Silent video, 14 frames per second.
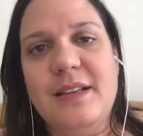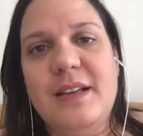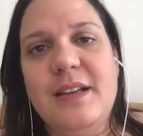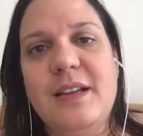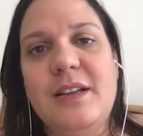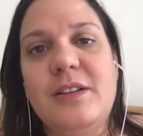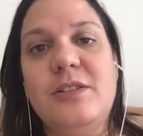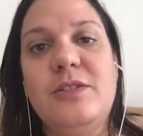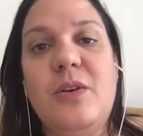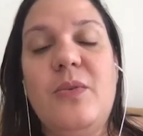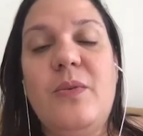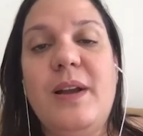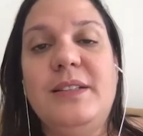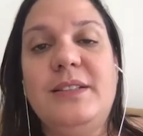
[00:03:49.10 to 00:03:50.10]

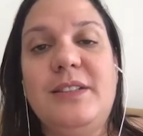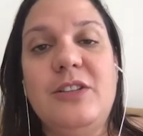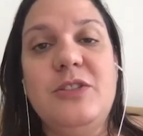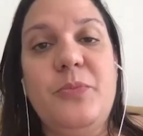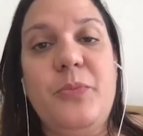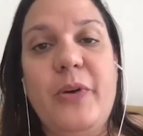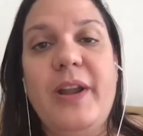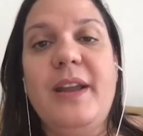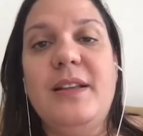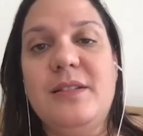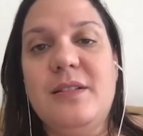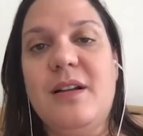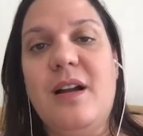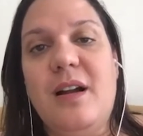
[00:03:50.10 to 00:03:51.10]
So I started praying
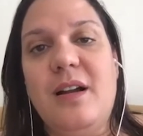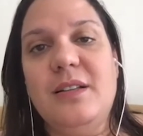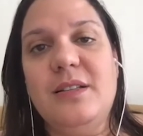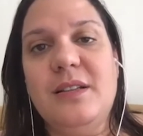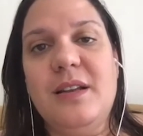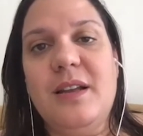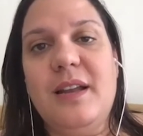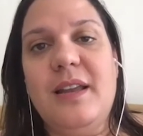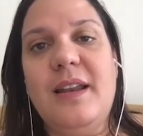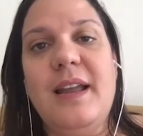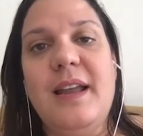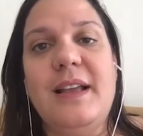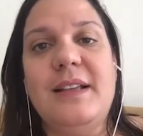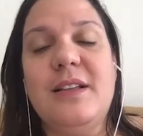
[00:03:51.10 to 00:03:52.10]
to God, and I
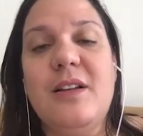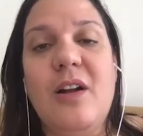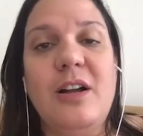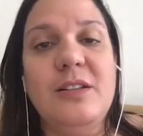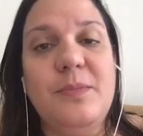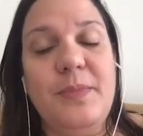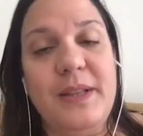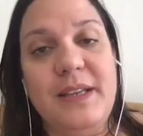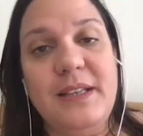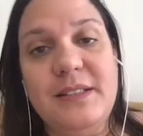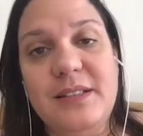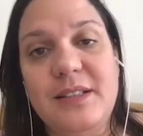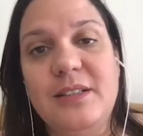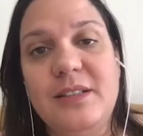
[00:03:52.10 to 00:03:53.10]
asked God,
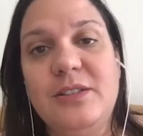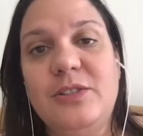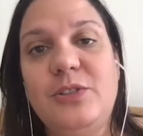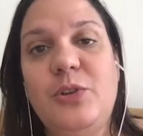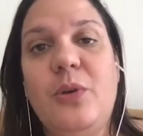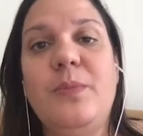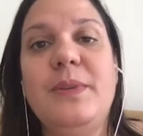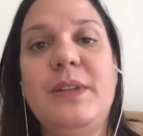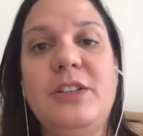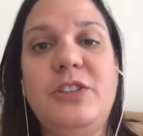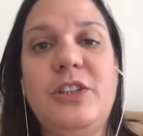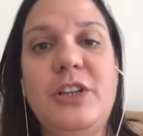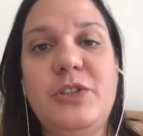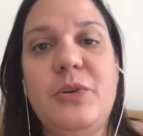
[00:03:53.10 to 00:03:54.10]
please show me the
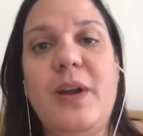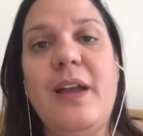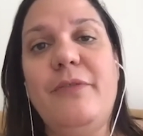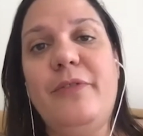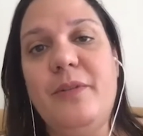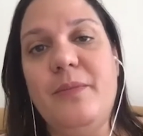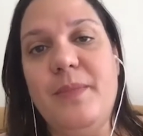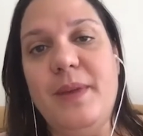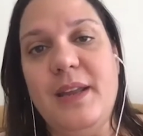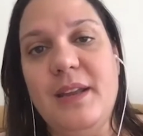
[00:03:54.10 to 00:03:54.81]
church you have for me,